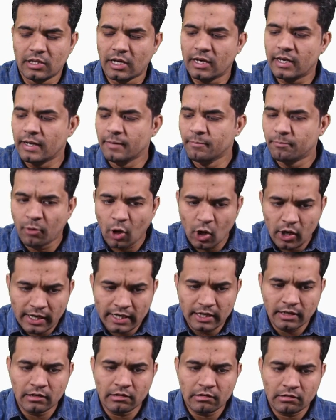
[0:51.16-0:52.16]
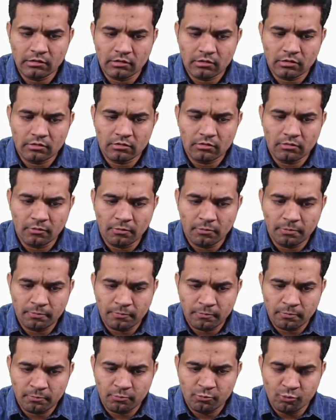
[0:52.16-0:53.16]
the important
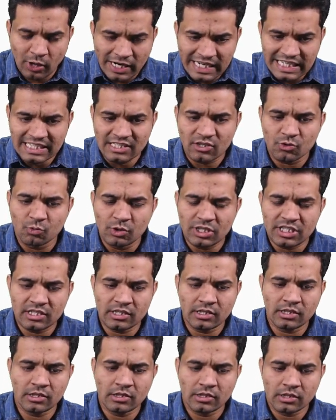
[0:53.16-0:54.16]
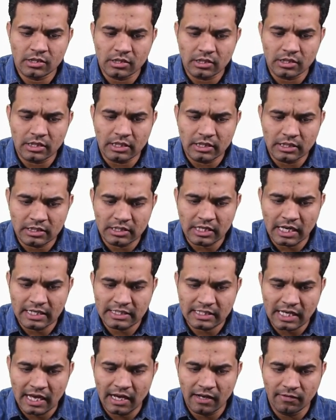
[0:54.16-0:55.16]
points, which is
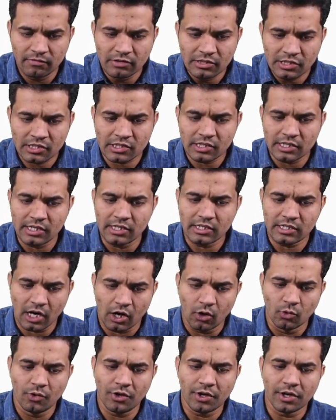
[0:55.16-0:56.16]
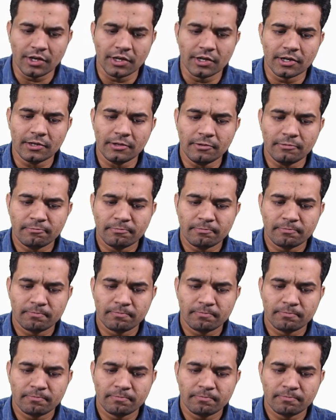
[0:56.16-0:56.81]
as I have listed it out here.